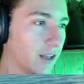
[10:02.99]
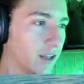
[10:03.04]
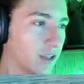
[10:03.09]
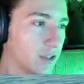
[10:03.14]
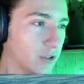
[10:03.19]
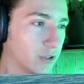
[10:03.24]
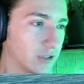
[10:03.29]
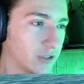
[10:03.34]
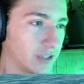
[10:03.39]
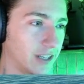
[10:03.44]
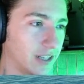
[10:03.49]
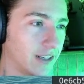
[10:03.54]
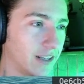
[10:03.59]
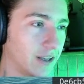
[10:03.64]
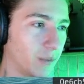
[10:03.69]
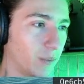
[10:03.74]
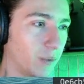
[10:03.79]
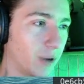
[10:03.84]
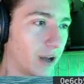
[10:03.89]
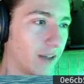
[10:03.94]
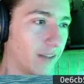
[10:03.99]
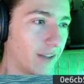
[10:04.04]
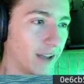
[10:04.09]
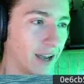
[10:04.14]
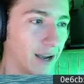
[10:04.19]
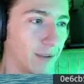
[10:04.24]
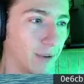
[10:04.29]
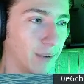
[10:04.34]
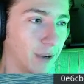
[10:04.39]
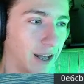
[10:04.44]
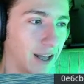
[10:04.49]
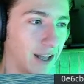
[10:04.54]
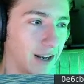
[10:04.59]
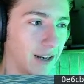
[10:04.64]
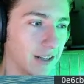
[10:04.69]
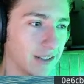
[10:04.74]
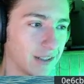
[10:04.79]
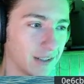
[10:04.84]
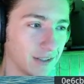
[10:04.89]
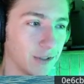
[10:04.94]
you'll see that while the Hammerhead
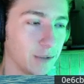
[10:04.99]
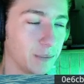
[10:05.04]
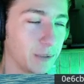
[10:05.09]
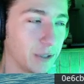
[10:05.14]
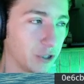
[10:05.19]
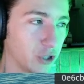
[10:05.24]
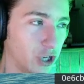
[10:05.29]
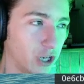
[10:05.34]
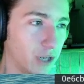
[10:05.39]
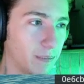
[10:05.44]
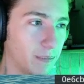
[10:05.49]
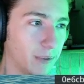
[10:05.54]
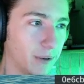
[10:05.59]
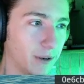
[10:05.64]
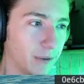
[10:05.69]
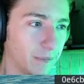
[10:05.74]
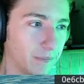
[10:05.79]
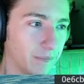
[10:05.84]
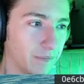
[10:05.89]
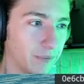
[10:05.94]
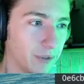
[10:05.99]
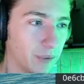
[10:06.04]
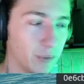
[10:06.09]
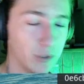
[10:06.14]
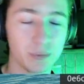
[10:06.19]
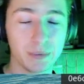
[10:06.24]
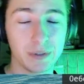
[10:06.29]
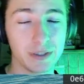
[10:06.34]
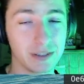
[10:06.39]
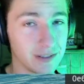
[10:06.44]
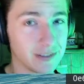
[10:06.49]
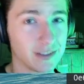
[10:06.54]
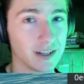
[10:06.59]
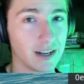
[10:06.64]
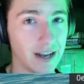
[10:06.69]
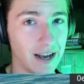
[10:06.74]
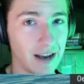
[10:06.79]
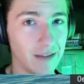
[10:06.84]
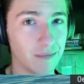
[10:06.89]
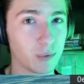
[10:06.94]
is a little bit cheaper, which means it's going
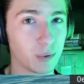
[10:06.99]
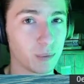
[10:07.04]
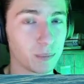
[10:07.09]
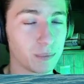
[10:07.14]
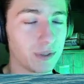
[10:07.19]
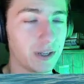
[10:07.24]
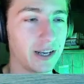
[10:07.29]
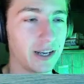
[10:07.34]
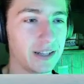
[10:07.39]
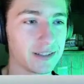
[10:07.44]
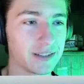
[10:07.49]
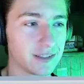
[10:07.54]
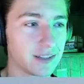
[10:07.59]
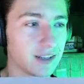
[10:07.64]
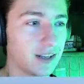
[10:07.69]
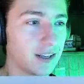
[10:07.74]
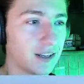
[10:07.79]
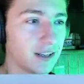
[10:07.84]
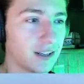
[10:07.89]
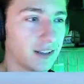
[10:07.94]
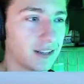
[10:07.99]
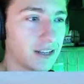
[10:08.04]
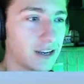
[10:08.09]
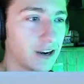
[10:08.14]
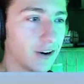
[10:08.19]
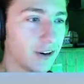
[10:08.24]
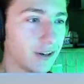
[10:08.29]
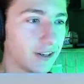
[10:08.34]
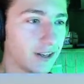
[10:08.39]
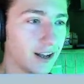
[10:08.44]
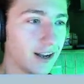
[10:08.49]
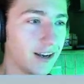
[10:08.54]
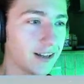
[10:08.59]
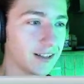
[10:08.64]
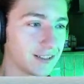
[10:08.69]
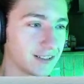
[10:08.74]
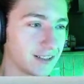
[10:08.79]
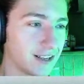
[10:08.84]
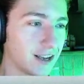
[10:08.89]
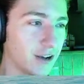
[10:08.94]
to have more planes, the Archon
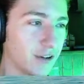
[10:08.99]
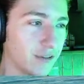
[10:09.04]
itself